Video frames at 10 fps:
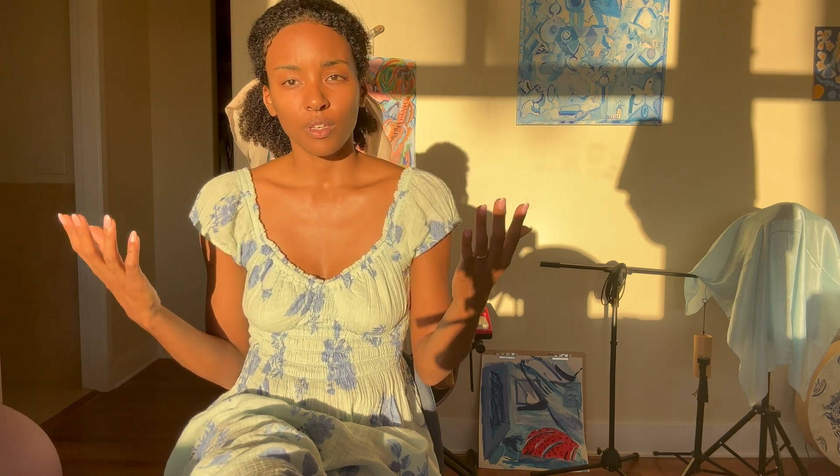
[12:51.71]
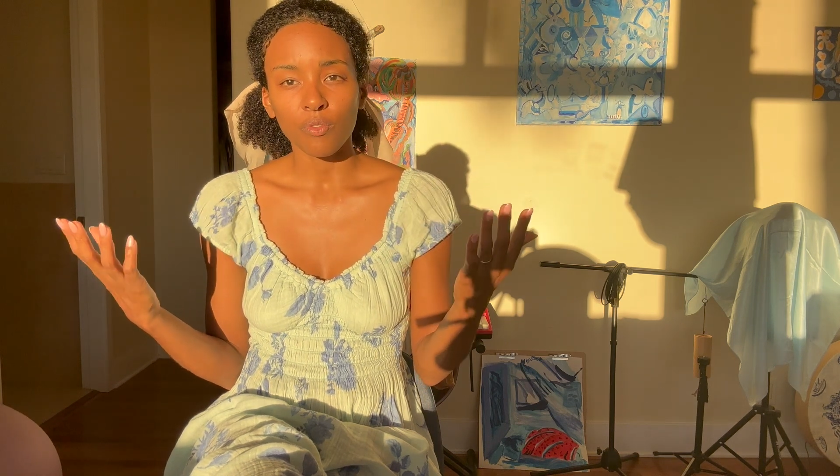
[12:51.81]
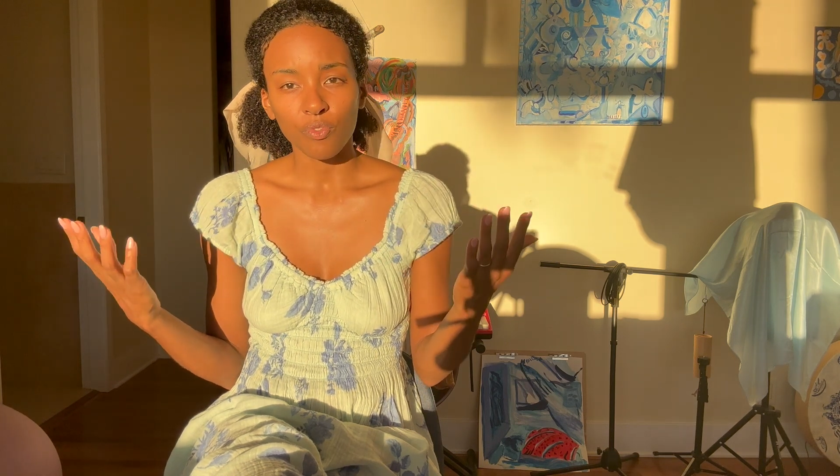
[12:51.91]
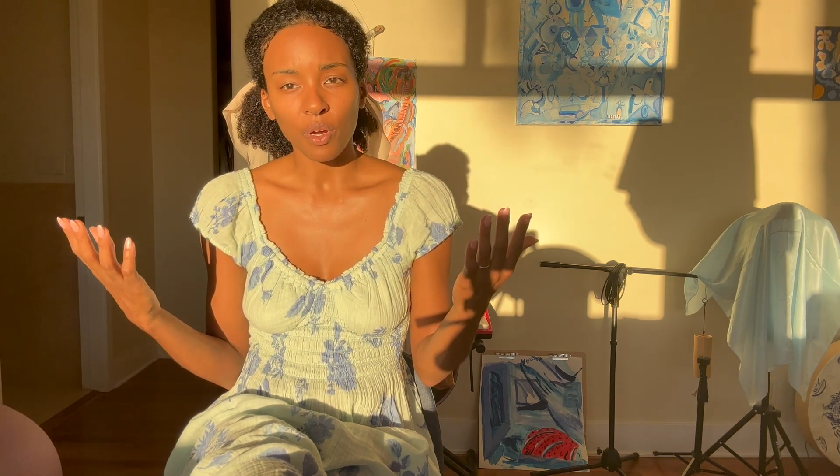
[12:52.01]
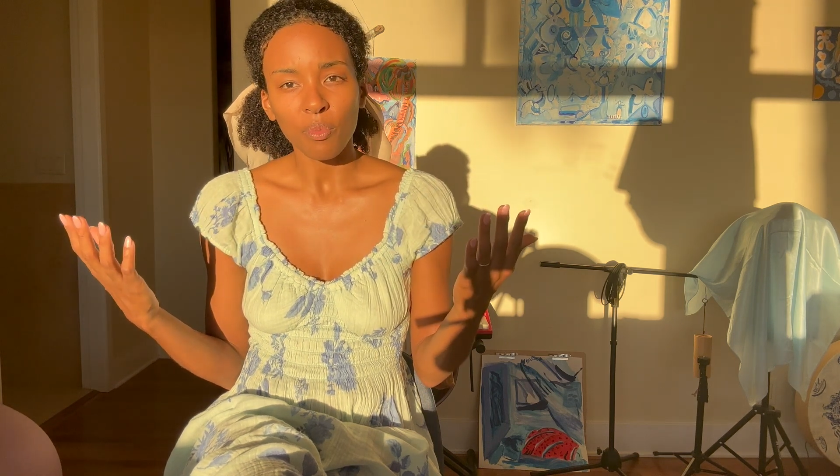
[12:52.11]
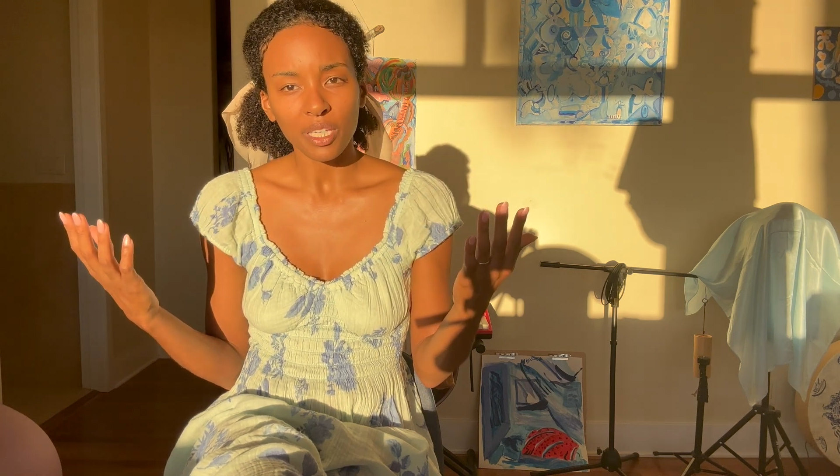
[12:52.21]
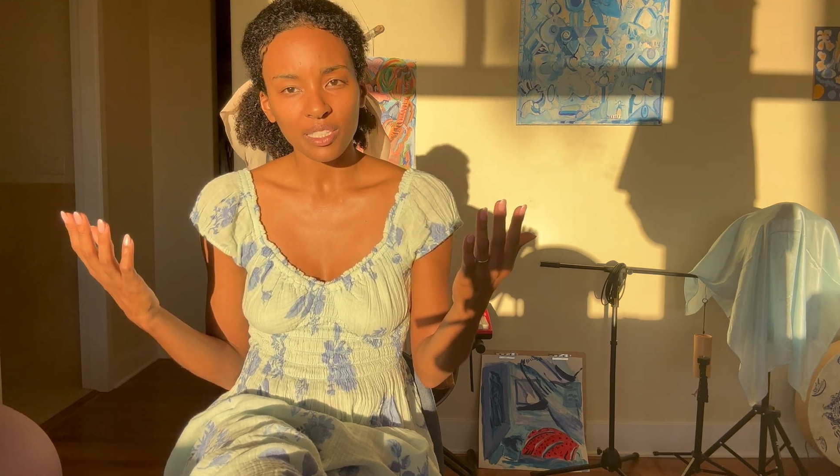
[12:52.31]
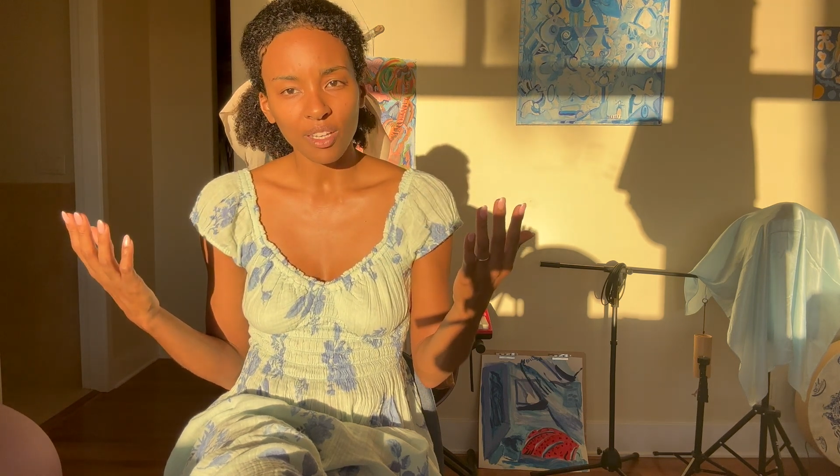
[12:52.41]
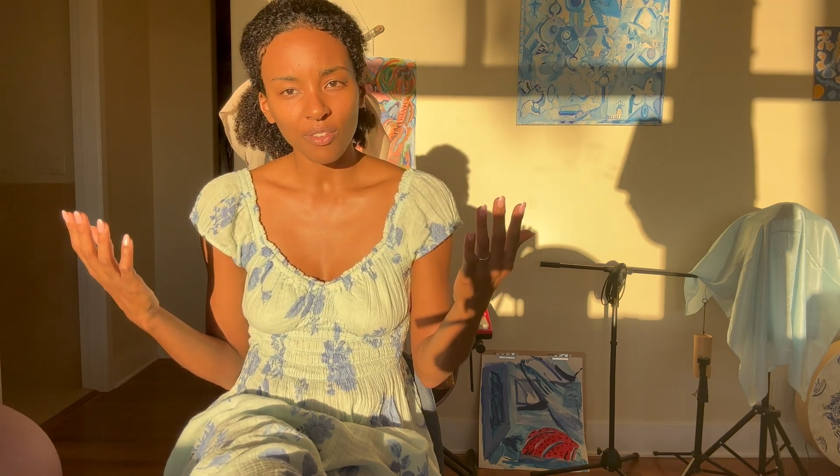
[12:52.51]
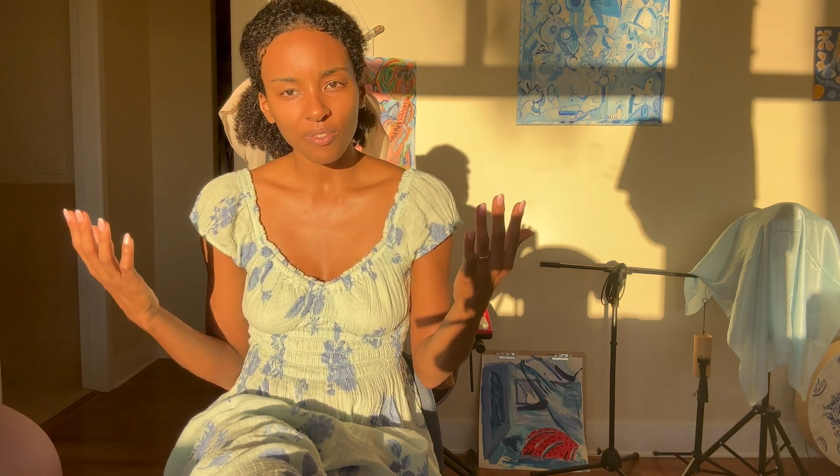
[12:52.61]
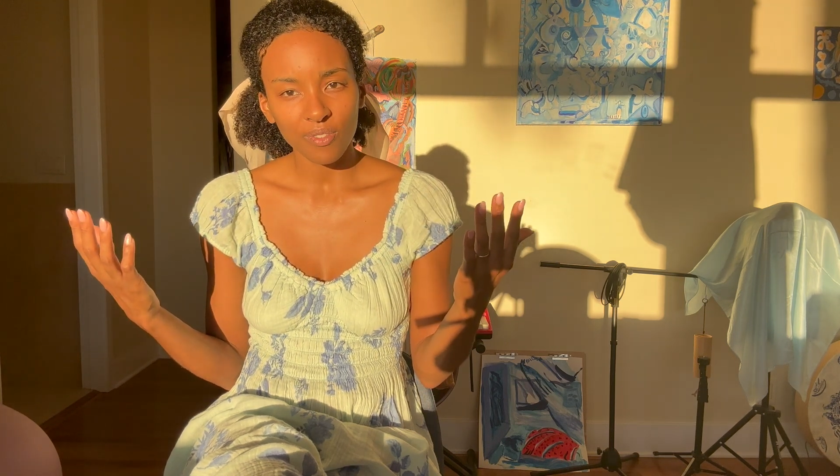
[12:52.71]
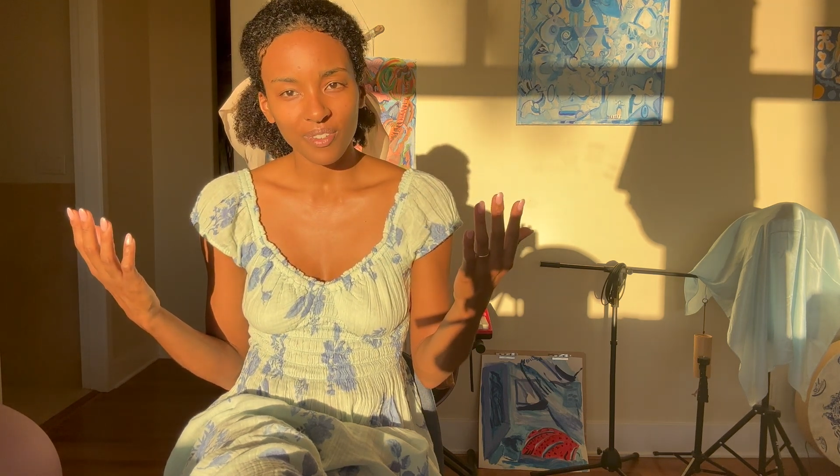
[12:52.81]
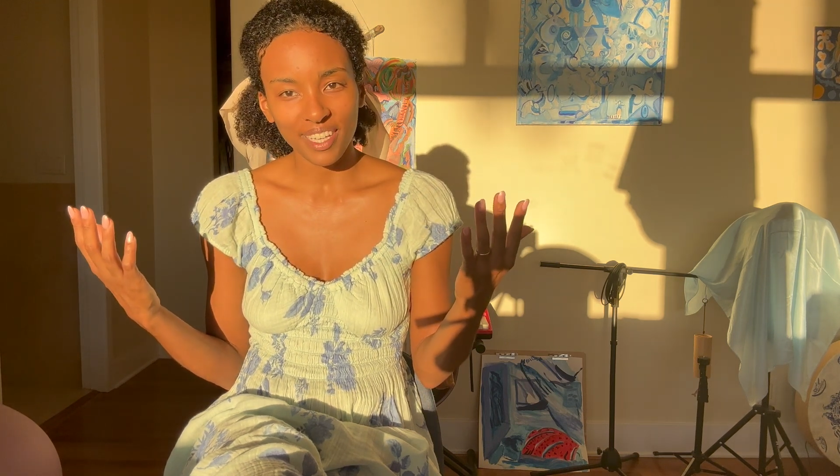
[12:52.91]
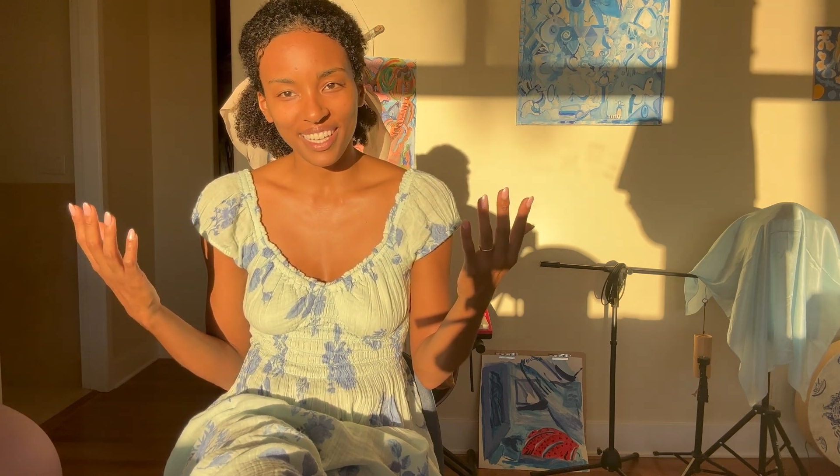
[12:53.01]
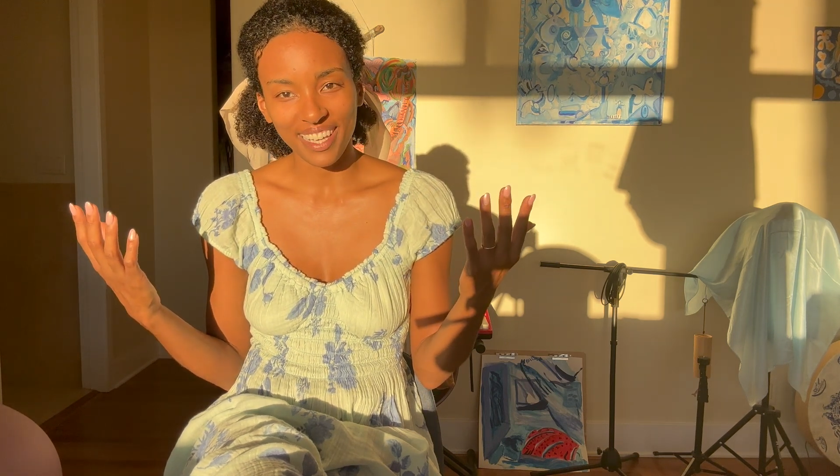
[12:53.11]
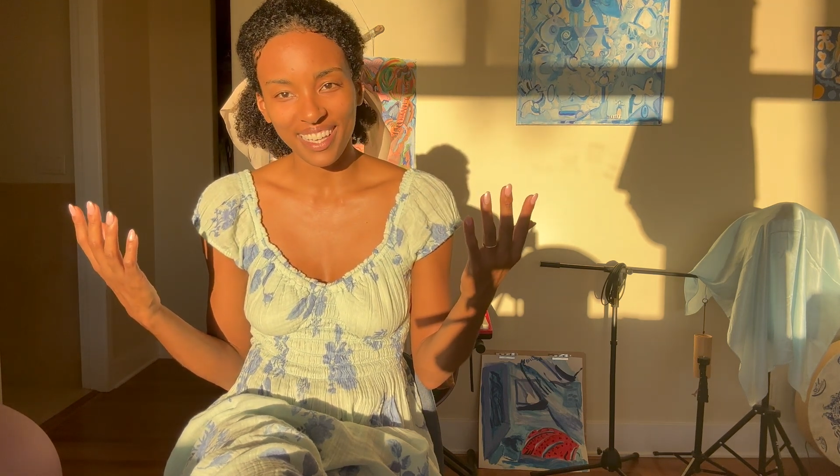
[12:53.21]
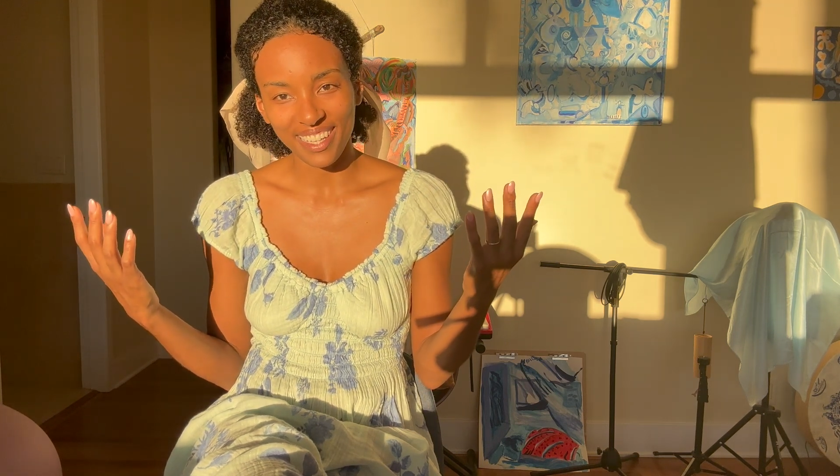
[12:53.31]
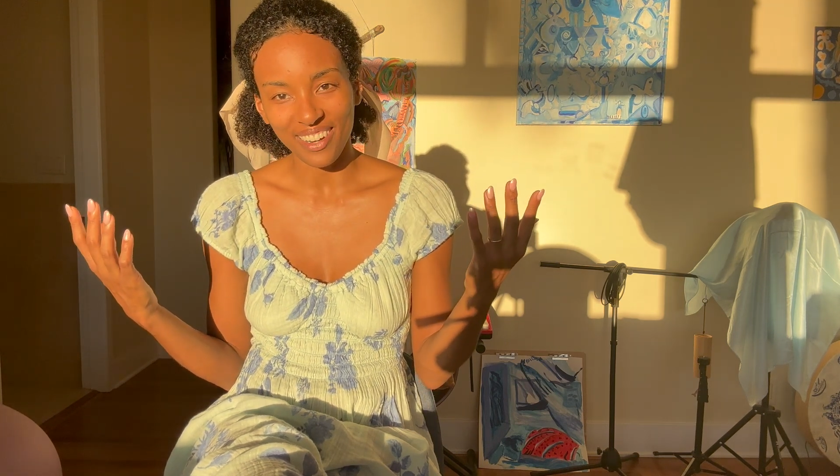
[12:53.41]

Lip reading: confront myself in